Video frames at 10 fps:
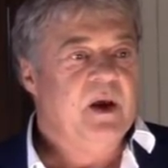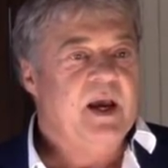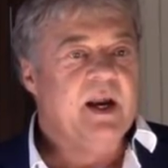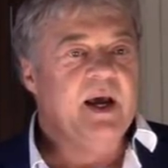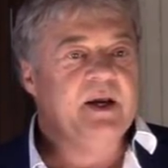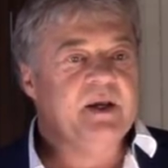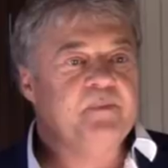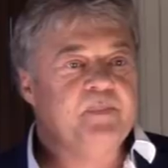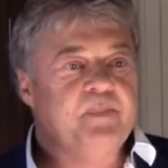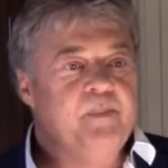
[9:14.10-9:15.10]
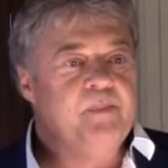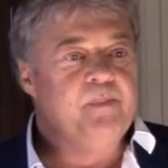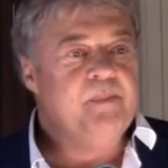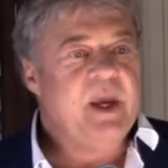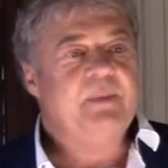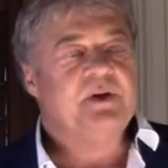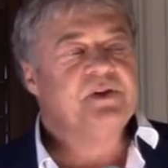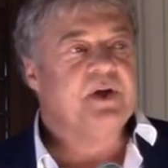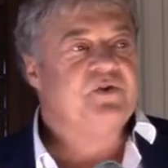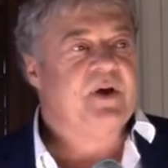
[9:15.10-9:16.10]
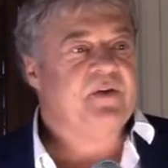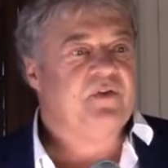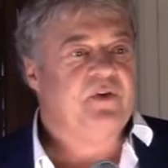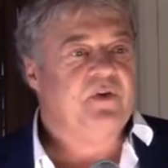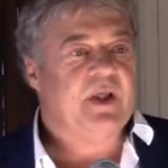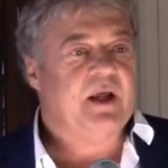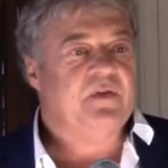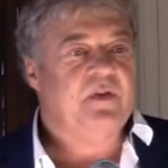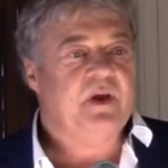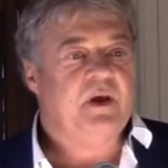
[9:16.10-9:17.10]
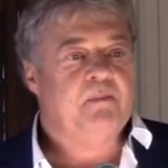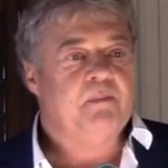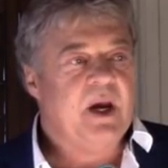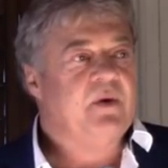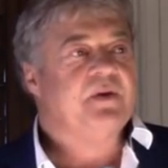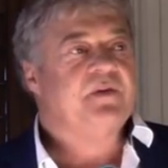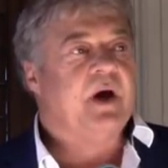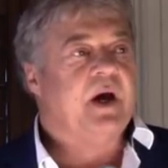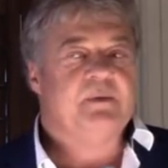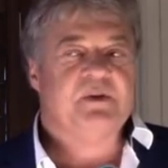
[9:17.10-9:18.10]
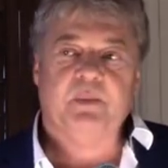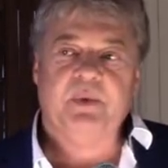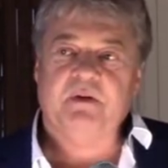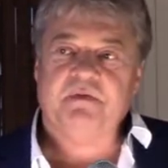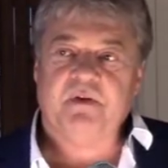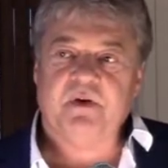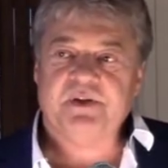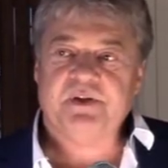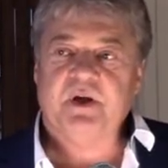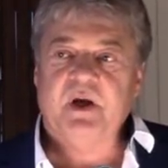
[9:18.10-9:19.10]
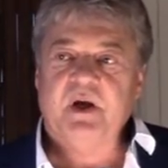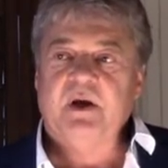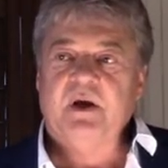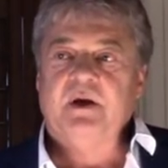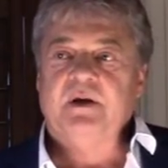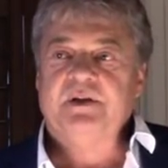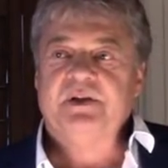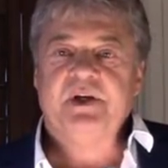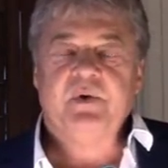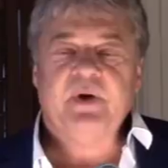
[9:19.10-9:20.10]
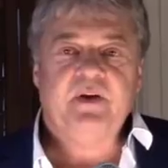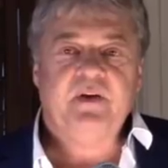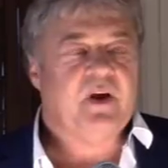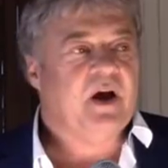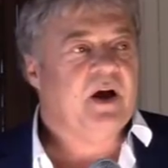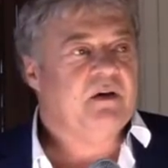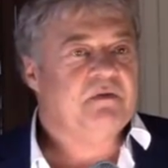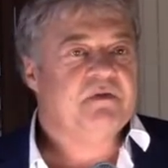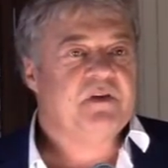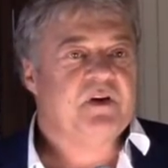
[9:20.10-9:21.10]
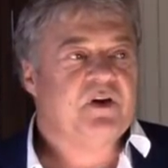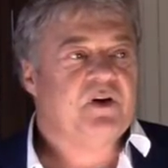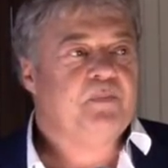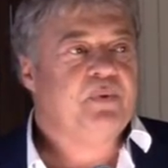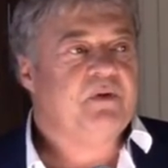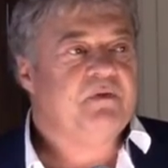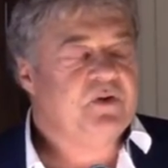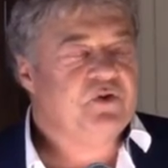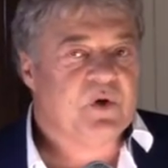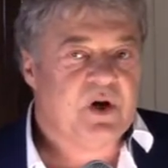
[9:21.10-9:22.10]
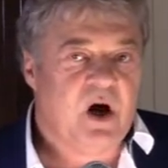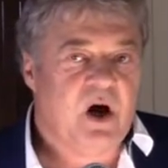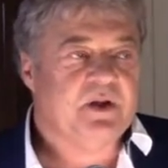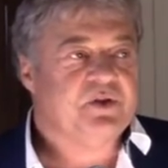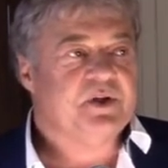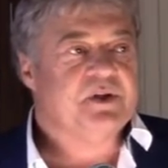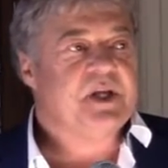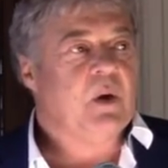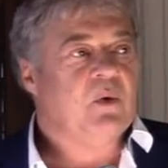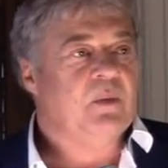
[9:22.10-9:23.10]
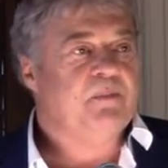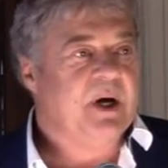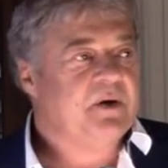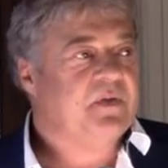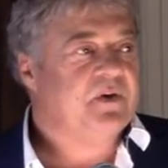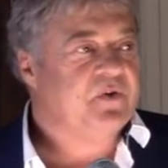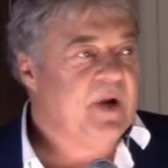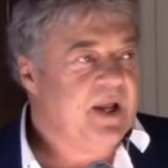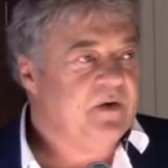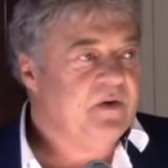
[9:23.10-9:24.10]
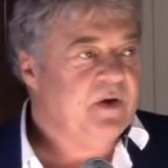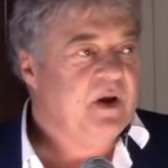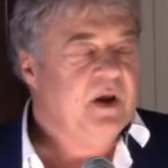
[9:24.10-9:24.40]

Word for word: And I could maybe suggest to you that the Maritimes will be the first series of provincial colleges that will buck the trend,